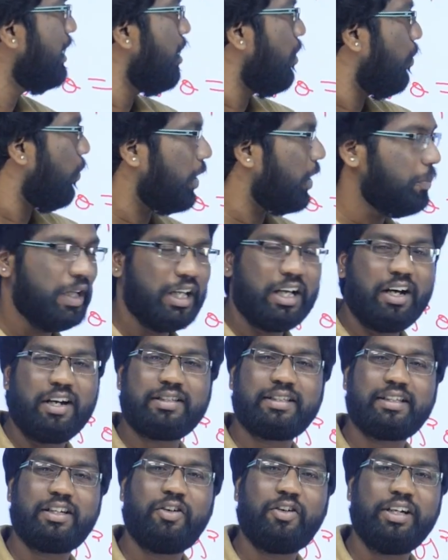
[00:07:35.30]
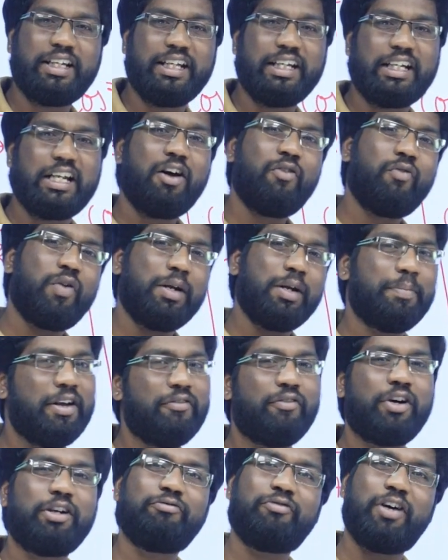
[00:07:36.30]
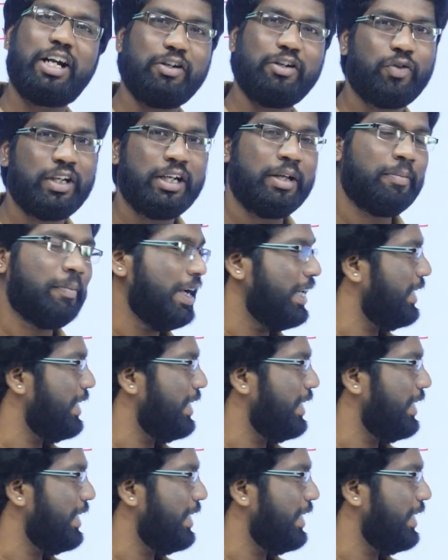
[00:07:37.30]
1 by cos square theta, 1 by 1, 1 only, my